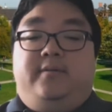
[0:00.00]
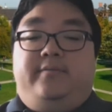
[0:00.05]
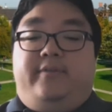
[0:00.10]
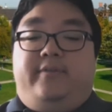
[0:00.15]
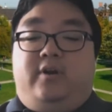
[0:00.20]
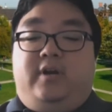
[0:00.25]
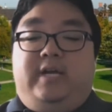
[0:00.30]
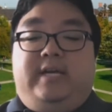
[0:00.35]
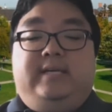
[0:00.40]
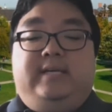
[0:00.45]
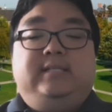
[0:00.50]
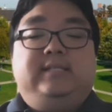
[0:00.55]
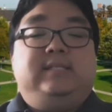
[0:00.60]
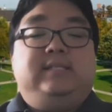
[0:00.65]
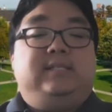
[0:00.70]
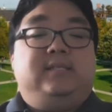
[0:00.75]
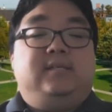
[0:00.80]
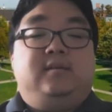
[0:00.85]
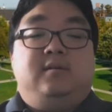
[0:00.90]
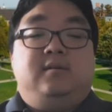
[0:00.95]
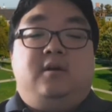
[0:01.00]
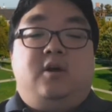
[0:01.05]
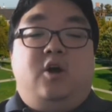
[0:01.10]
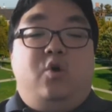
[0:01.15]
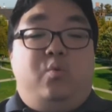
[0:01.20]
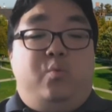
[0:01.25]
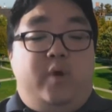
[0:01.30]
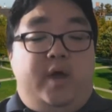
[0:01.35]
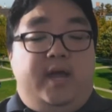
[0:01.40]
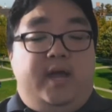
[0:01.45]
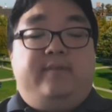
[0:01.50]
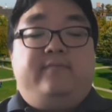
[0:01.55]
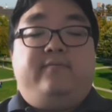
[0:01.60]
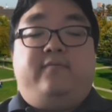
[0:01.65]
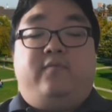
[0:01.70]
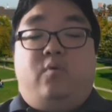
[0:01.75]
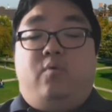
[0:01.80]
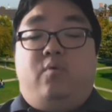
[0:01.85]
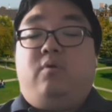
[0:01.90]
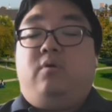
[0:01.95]
there is a way
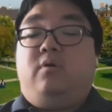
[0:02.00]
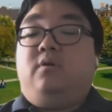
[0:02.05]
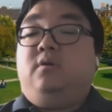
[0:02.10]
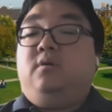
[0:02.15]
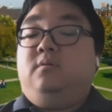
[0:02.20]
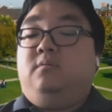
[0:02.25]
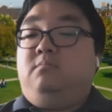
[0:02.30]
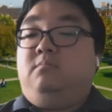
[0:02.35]
for